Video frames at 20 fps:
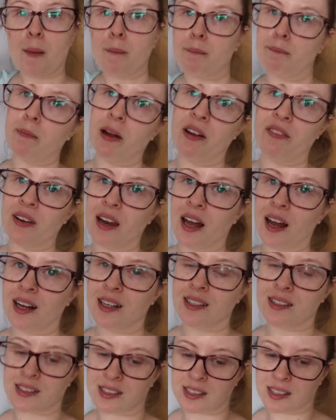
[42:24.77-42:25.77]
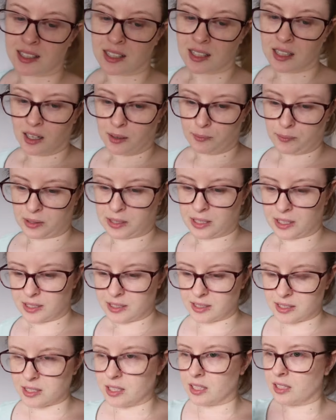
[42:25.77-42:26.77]
my flat
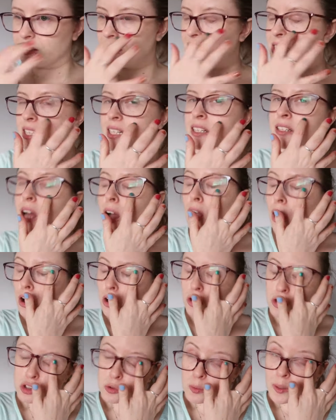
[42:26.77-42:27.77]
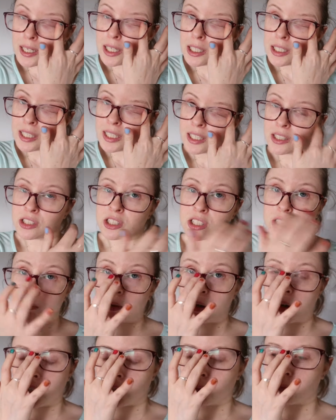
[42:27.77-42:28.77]
because there's like an archway into
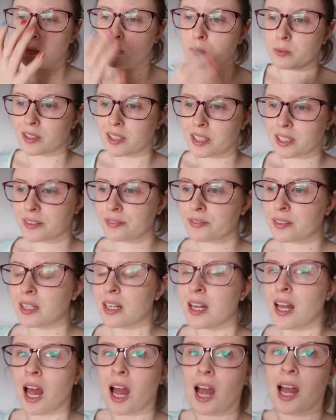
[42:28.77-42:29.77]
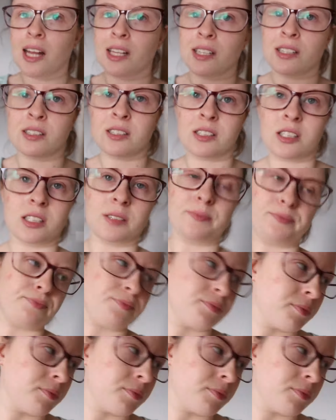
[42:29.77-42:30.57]
where I live, and